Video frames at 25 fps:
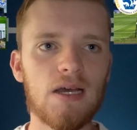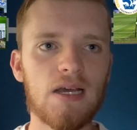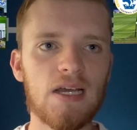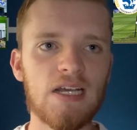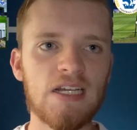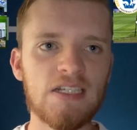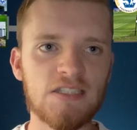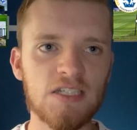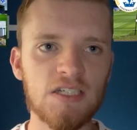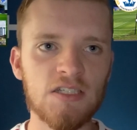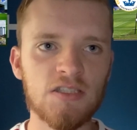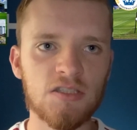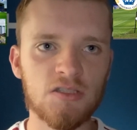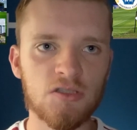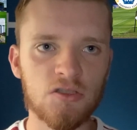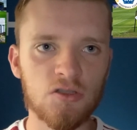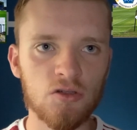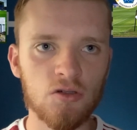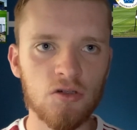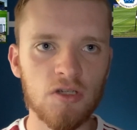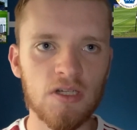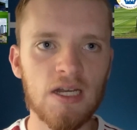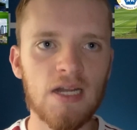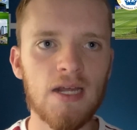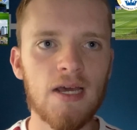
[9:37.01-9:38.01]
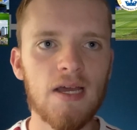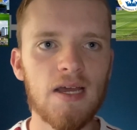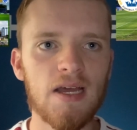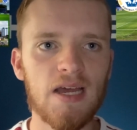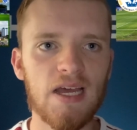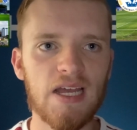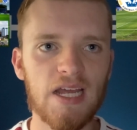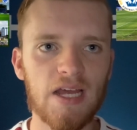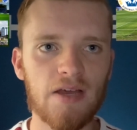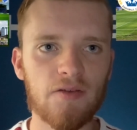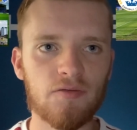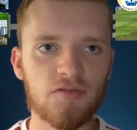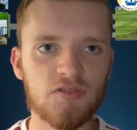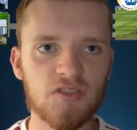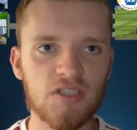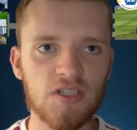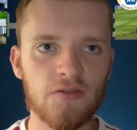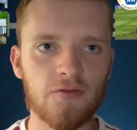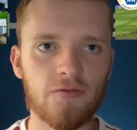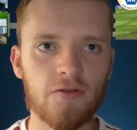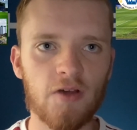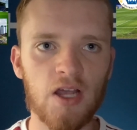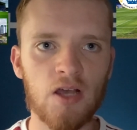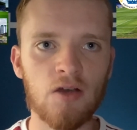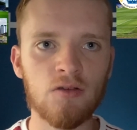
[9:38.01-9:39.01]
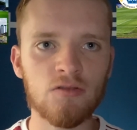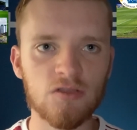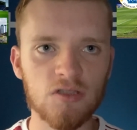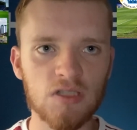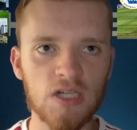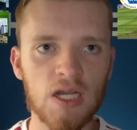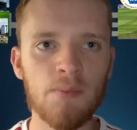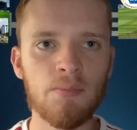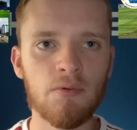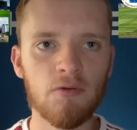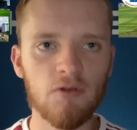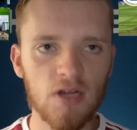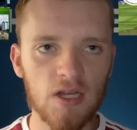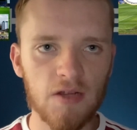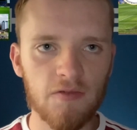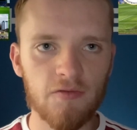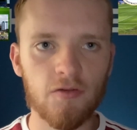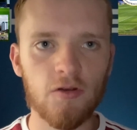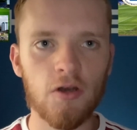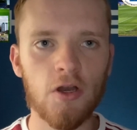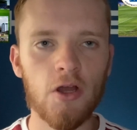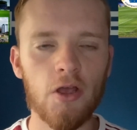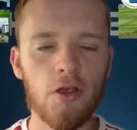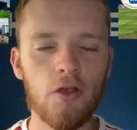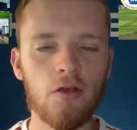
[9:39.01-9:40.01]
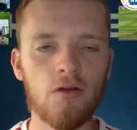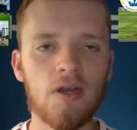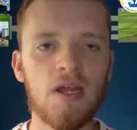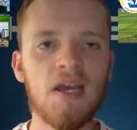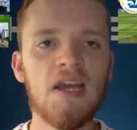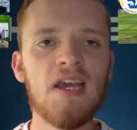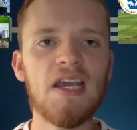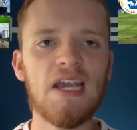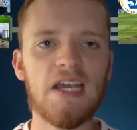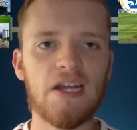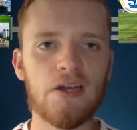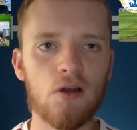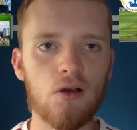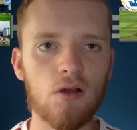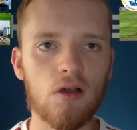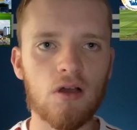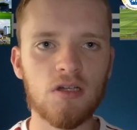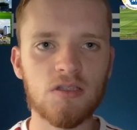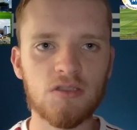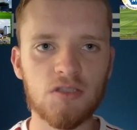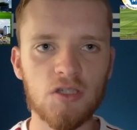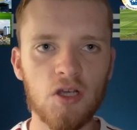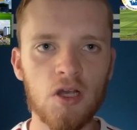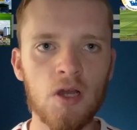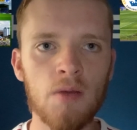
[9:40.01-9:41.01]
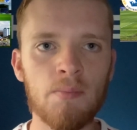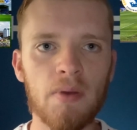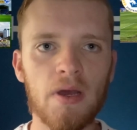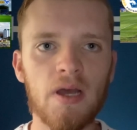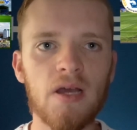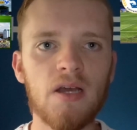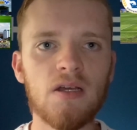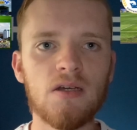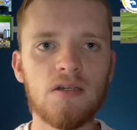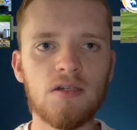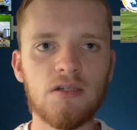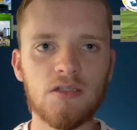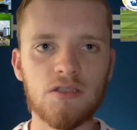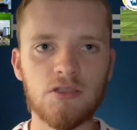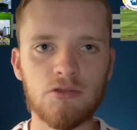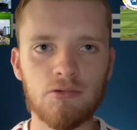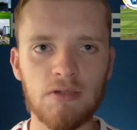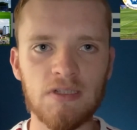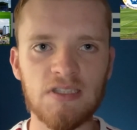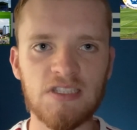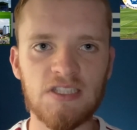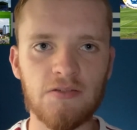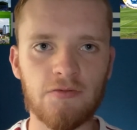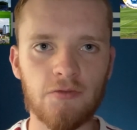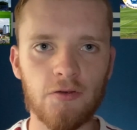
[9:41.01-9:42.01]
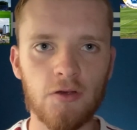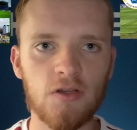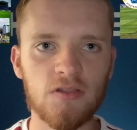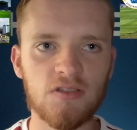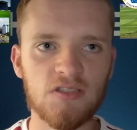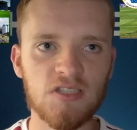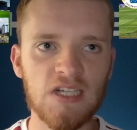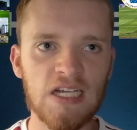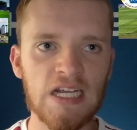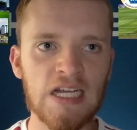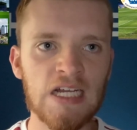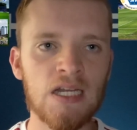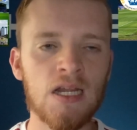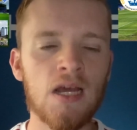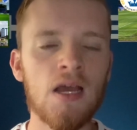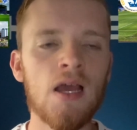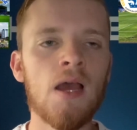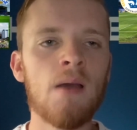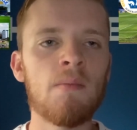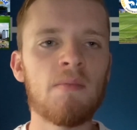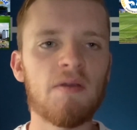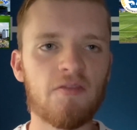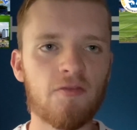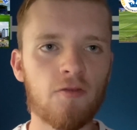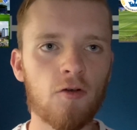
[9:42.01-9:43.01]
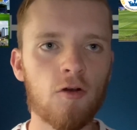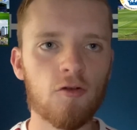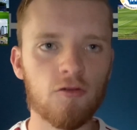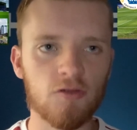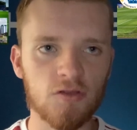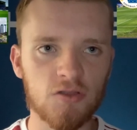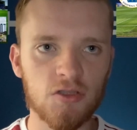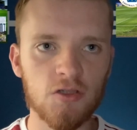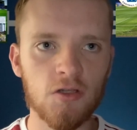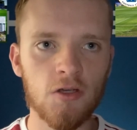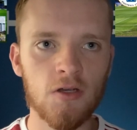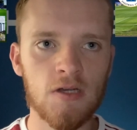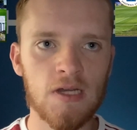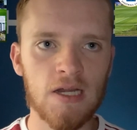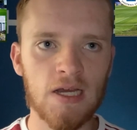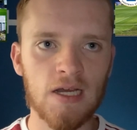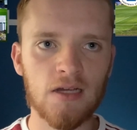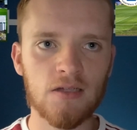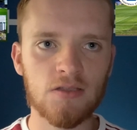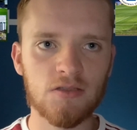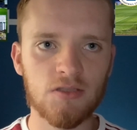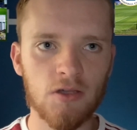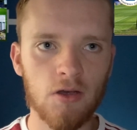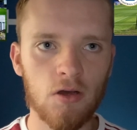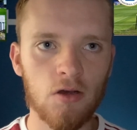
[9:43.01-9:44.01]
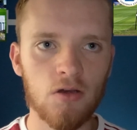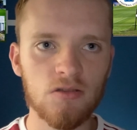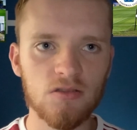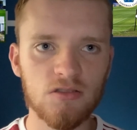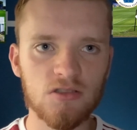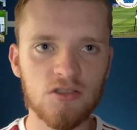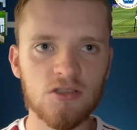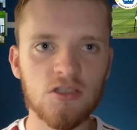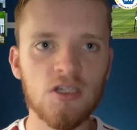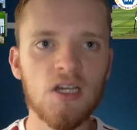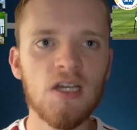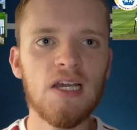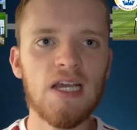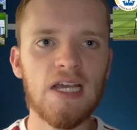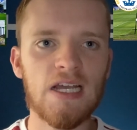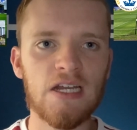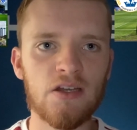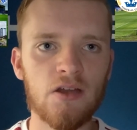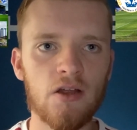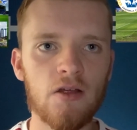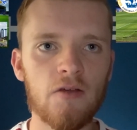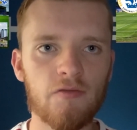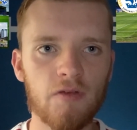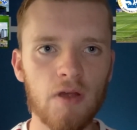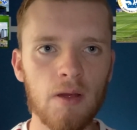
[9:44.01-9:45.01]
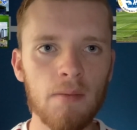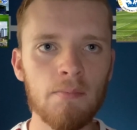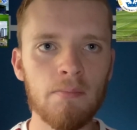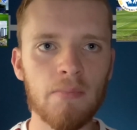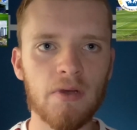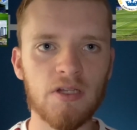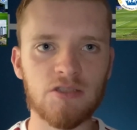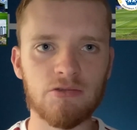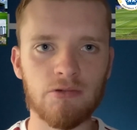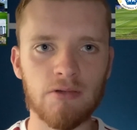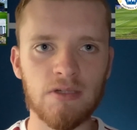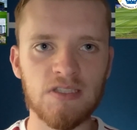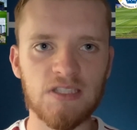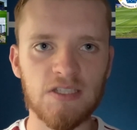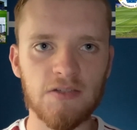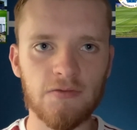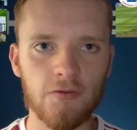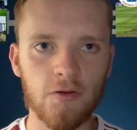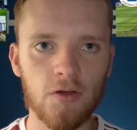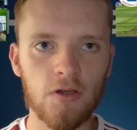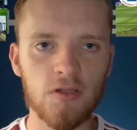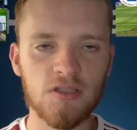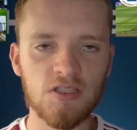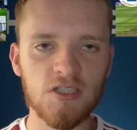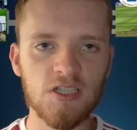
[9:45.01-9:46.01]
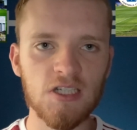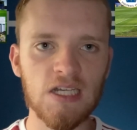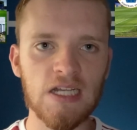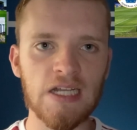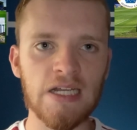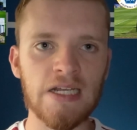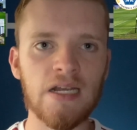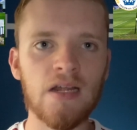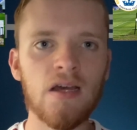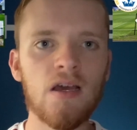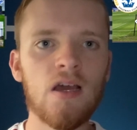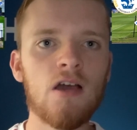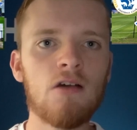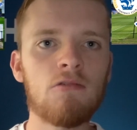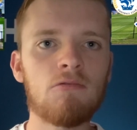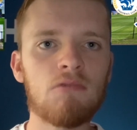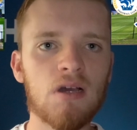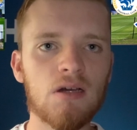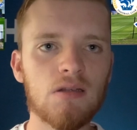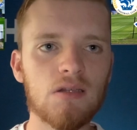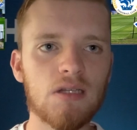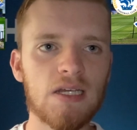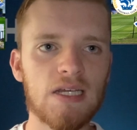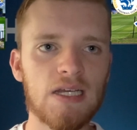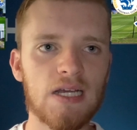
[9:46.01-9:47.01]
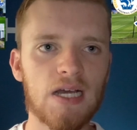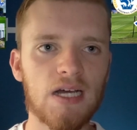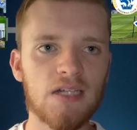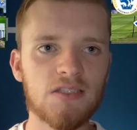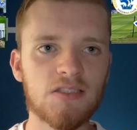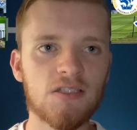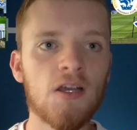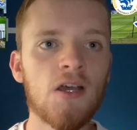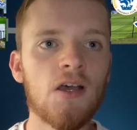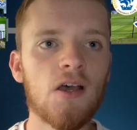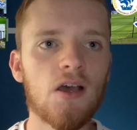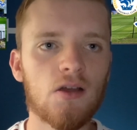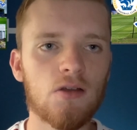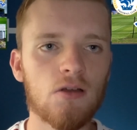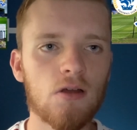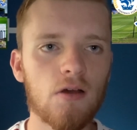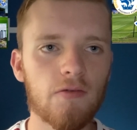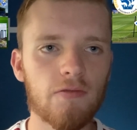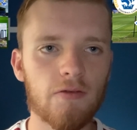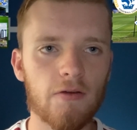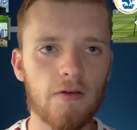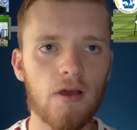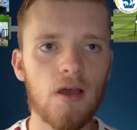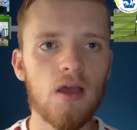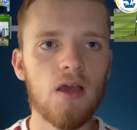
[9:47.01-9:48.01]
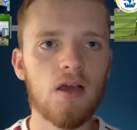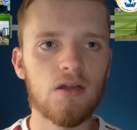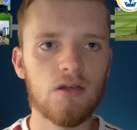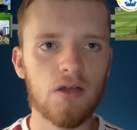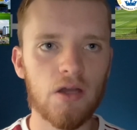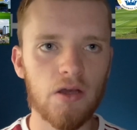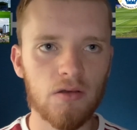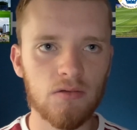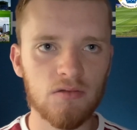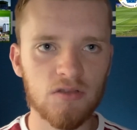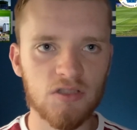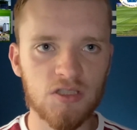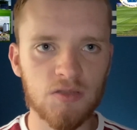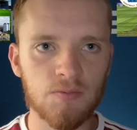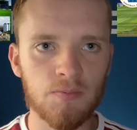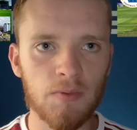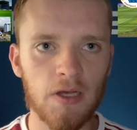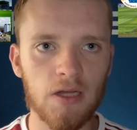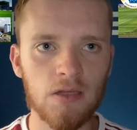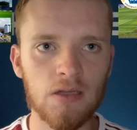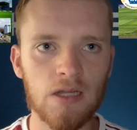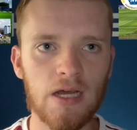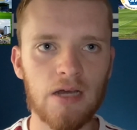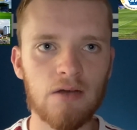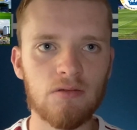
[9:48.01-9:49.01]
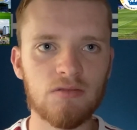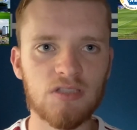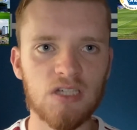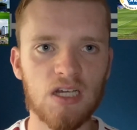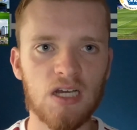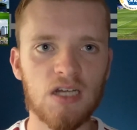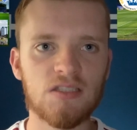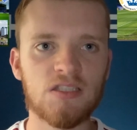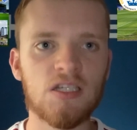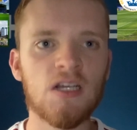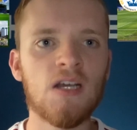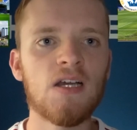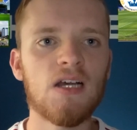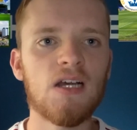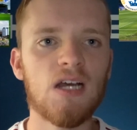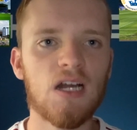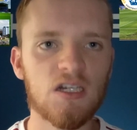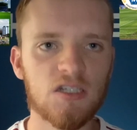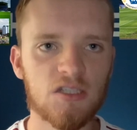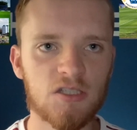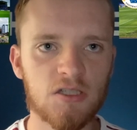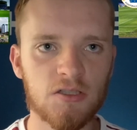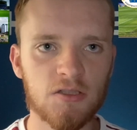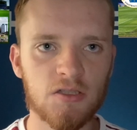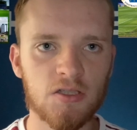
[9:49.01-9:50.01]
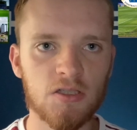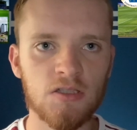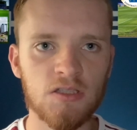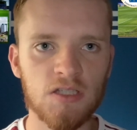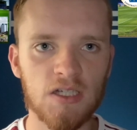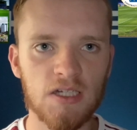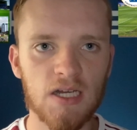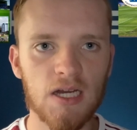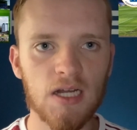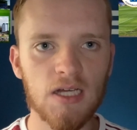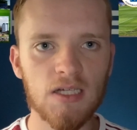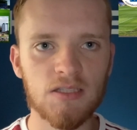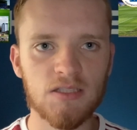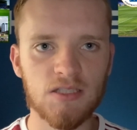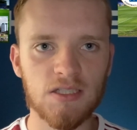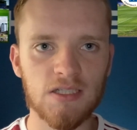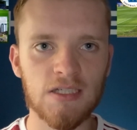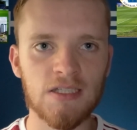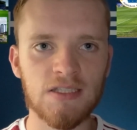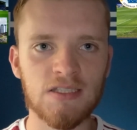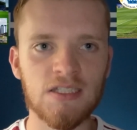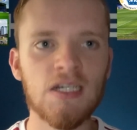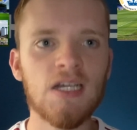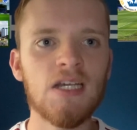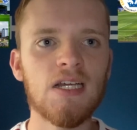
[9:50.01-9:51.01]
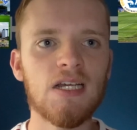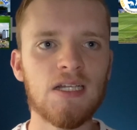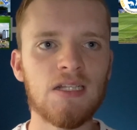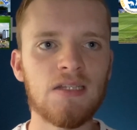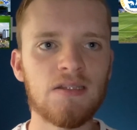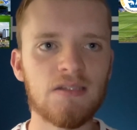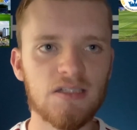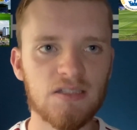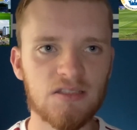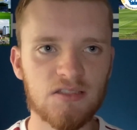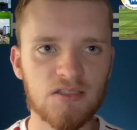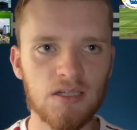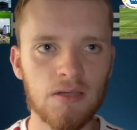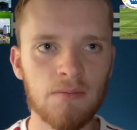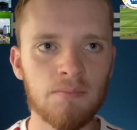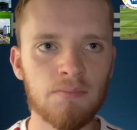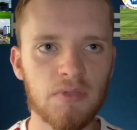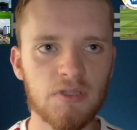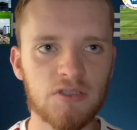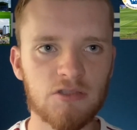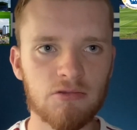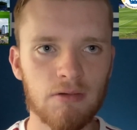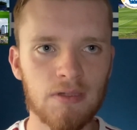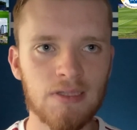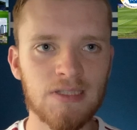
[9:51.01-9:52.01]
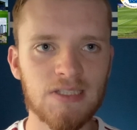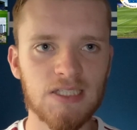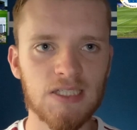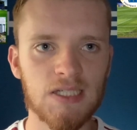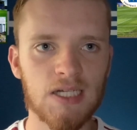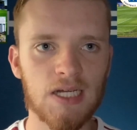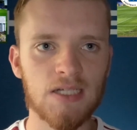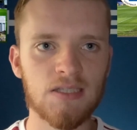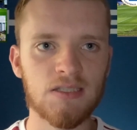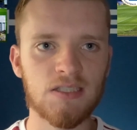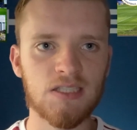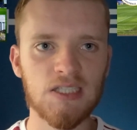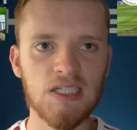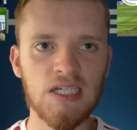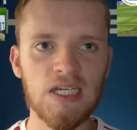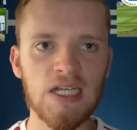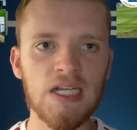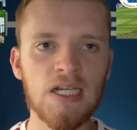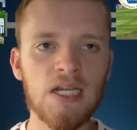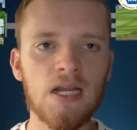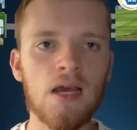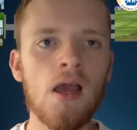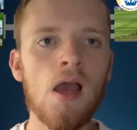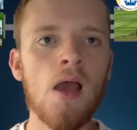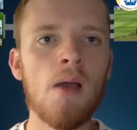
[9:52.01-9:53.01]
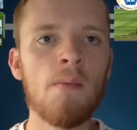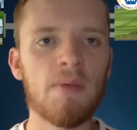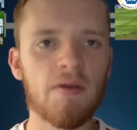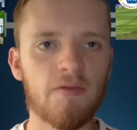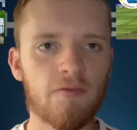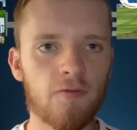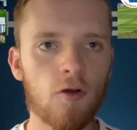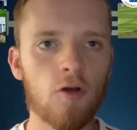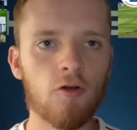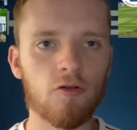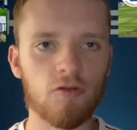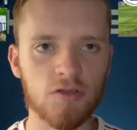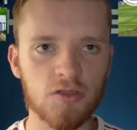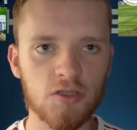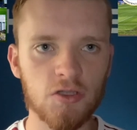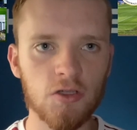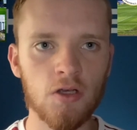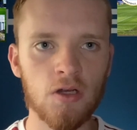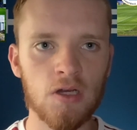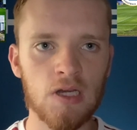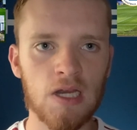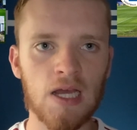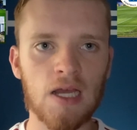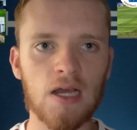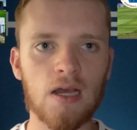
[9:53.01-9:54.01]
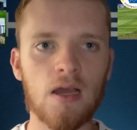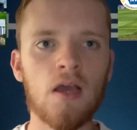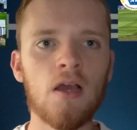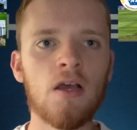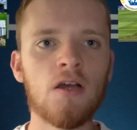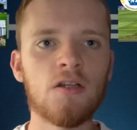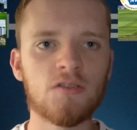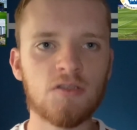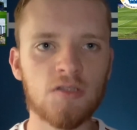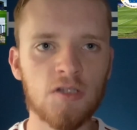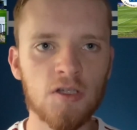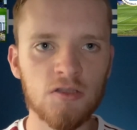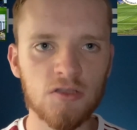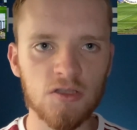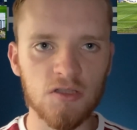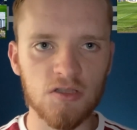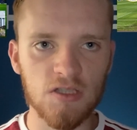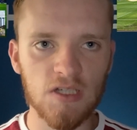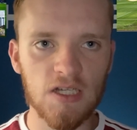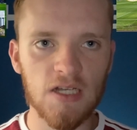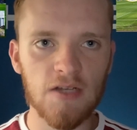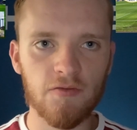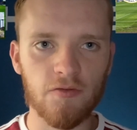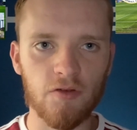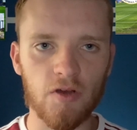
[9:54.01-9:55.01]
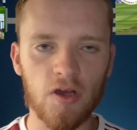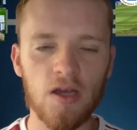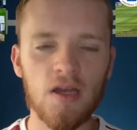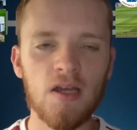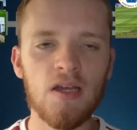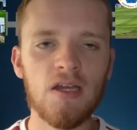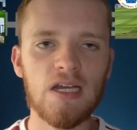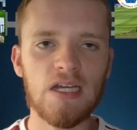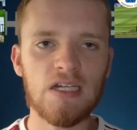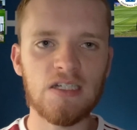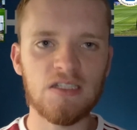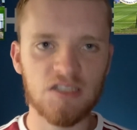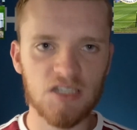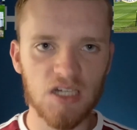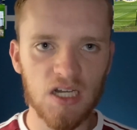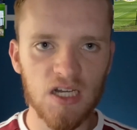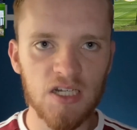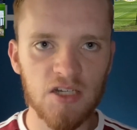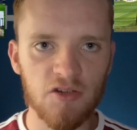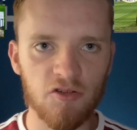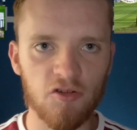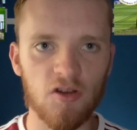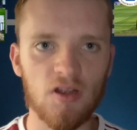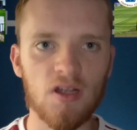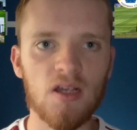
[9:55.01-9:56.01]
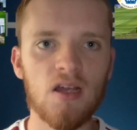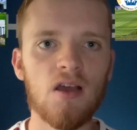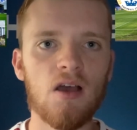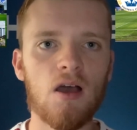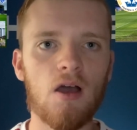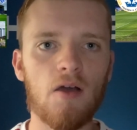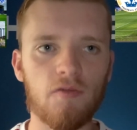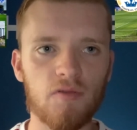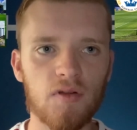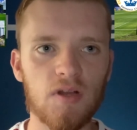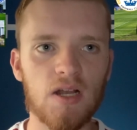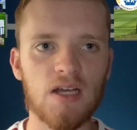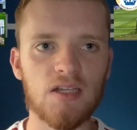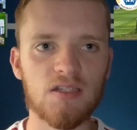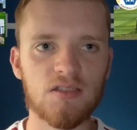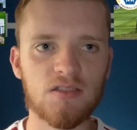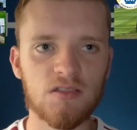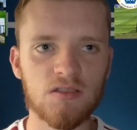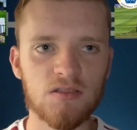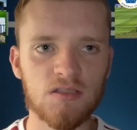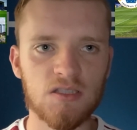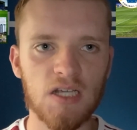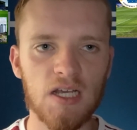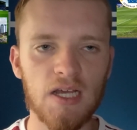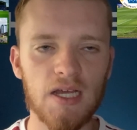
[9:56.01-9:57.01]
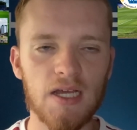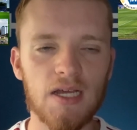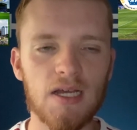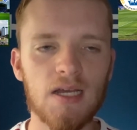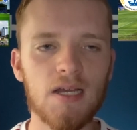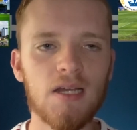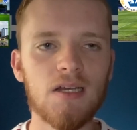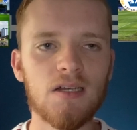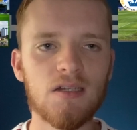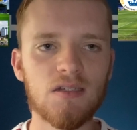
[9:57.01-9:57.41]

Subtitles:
he did join AFC Fylde on a brief loan in October 2013 before returning to us in November 2013, while he had another loan spell out at Ashton United in December 2019 before returning to the Diva in January of last year.